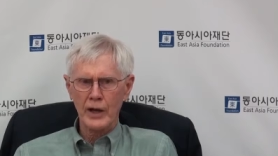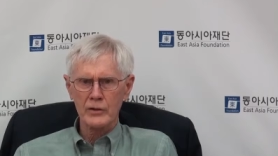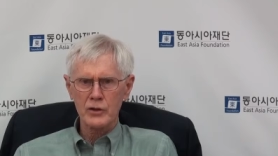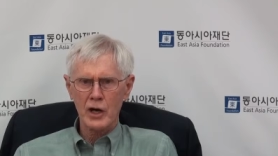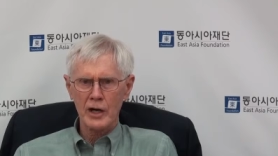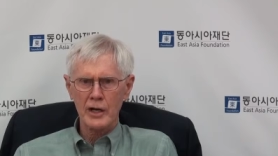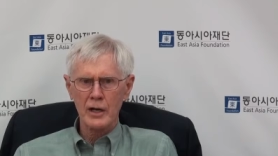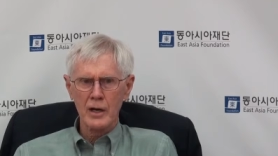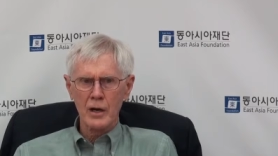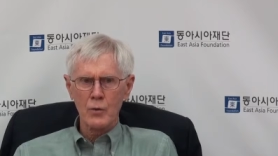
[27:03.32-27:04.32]
and
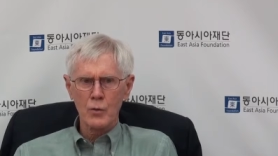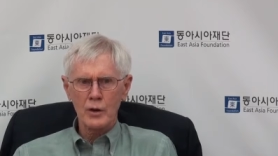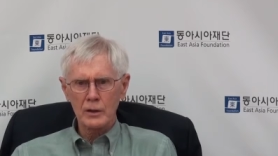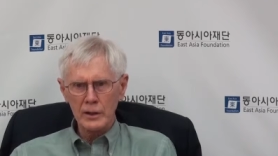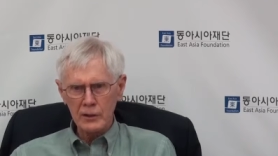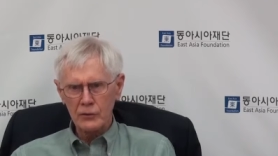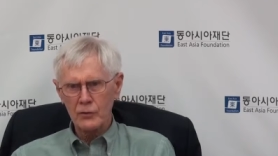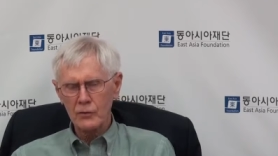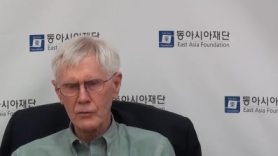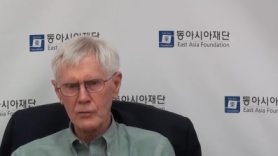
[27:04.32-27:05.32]
China were at
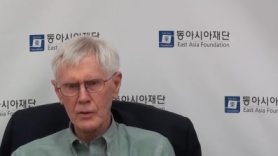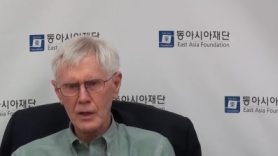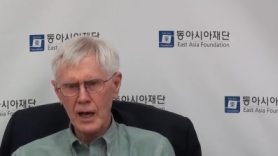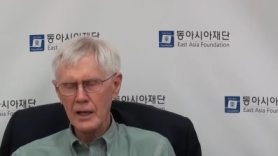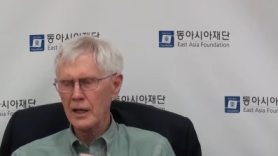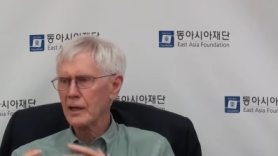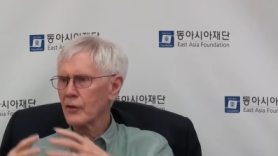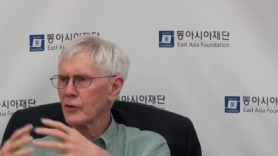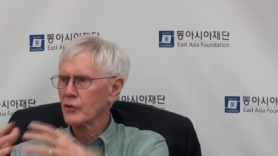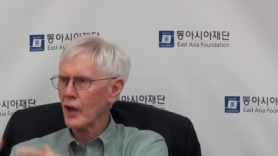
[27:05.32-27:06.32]
least heading
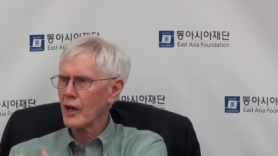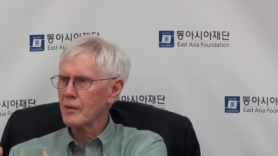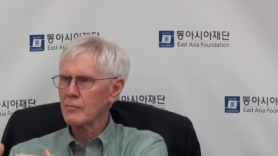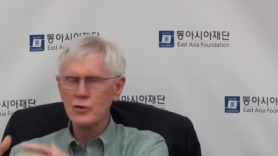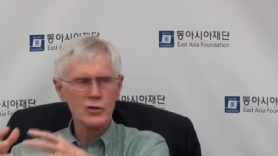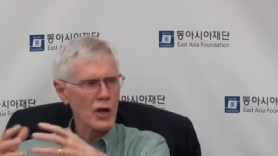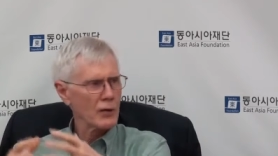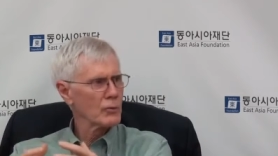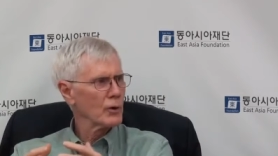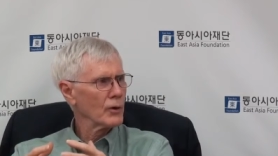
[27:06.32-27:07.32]
in the same
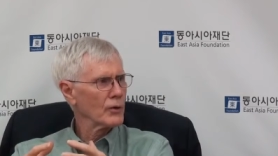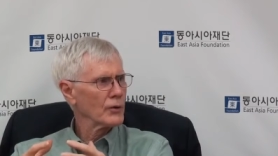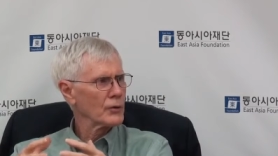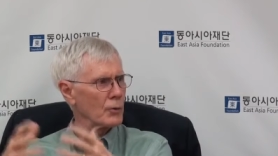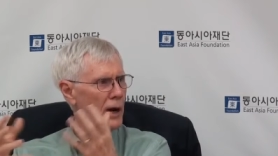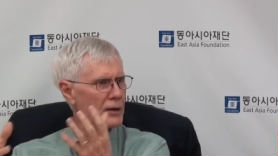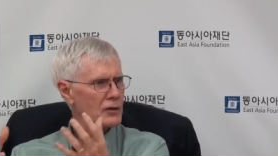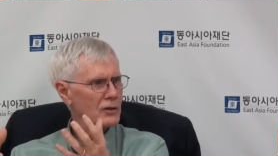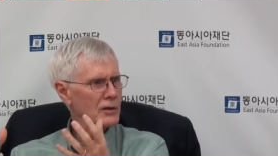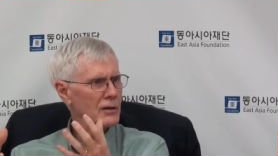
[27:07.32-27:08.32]
general
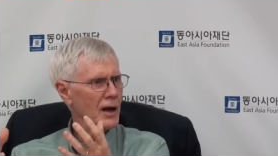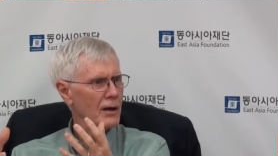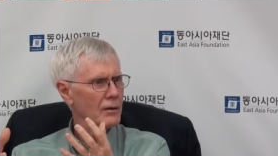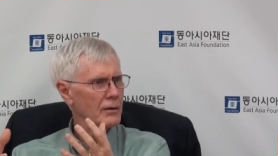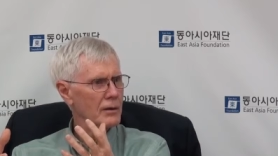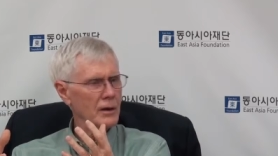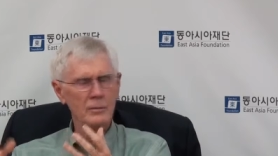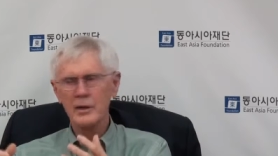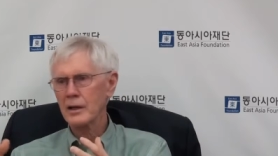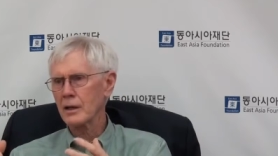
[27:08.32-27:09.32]
direction,
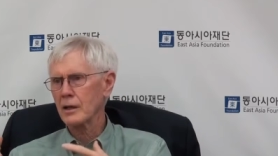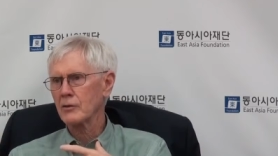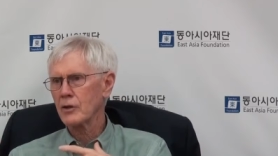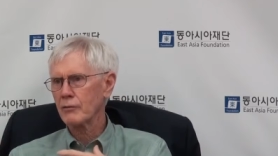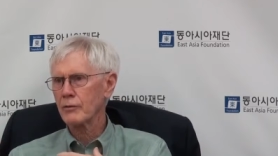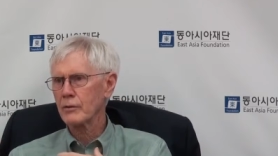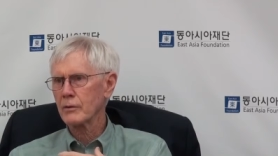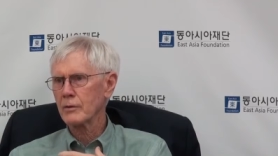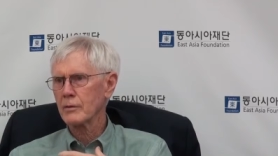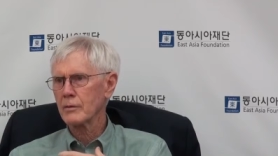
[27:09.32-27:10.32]
albeit at different
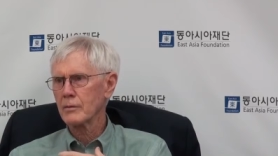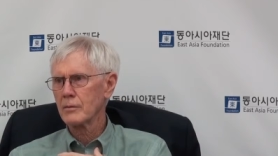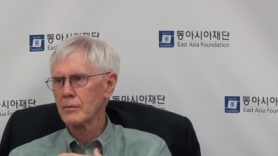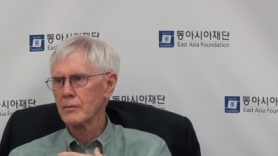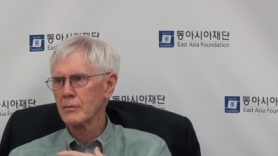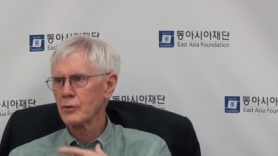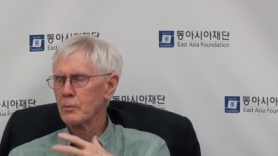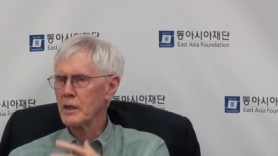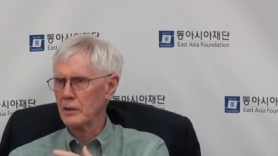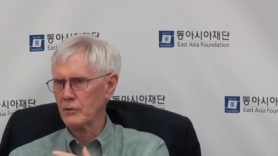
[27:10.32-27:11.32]

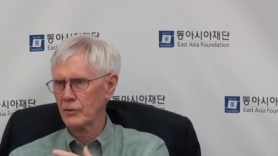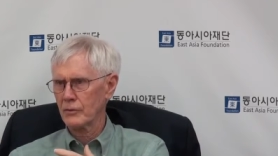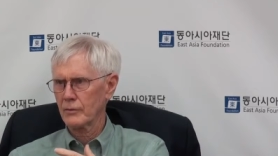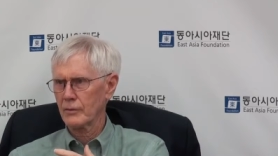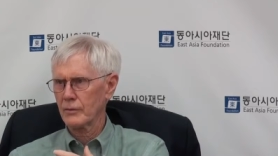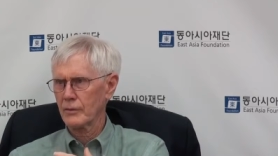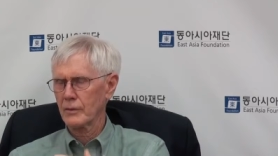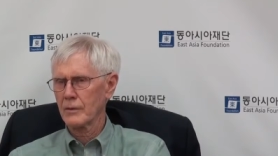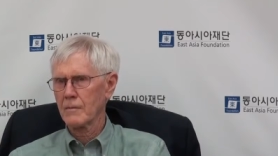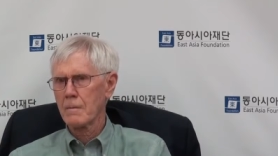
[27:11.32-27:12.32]
speeds.
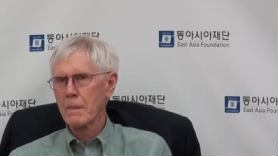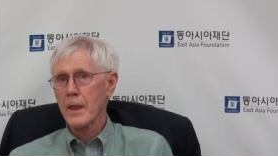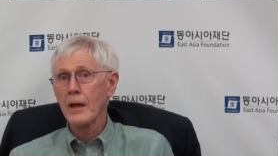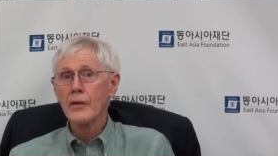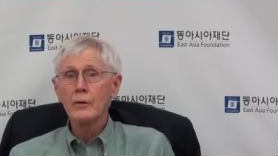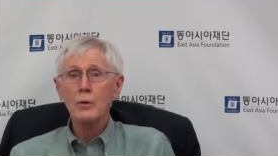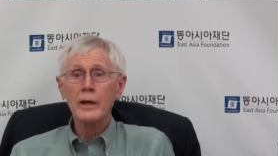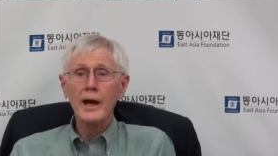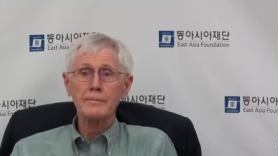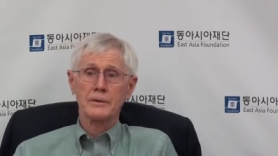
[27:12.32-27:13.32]
And then
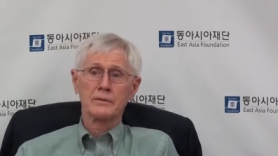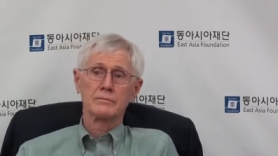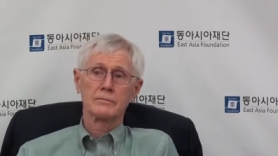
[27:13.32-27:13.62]
what happened?